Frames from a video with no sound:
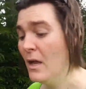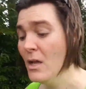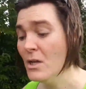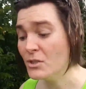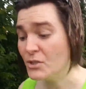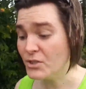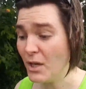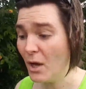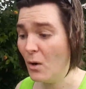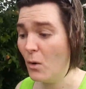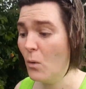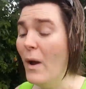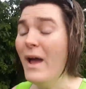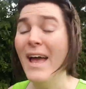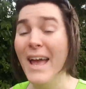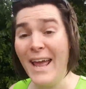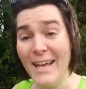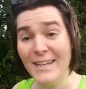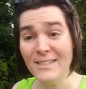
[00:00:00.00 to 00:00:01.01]
So
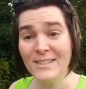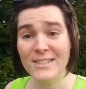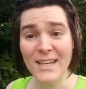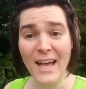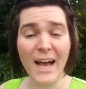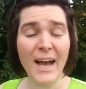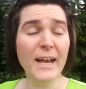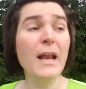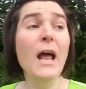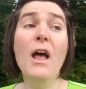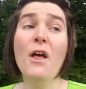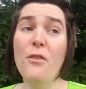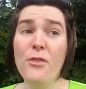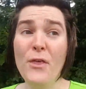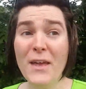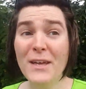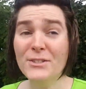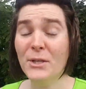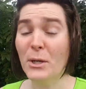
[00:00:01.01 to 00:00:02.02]
inside,
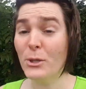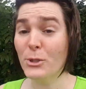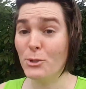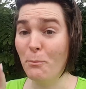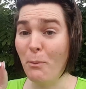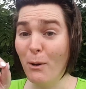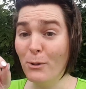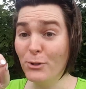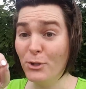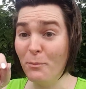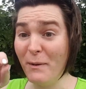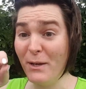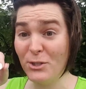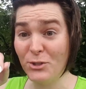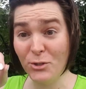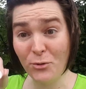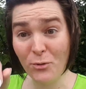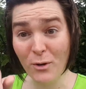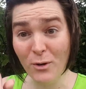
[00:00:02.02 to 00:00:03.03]
things that are supposed to be
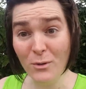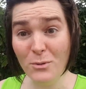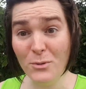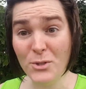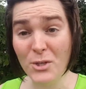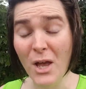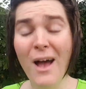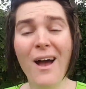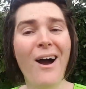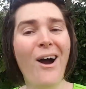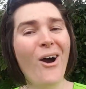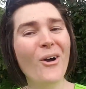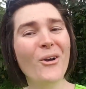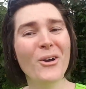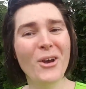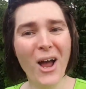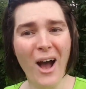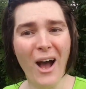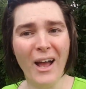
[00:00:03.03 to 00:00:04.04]
screws are
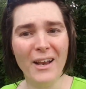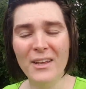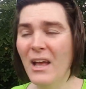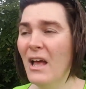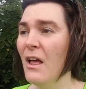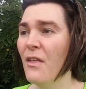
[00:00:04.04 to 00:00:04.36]
not.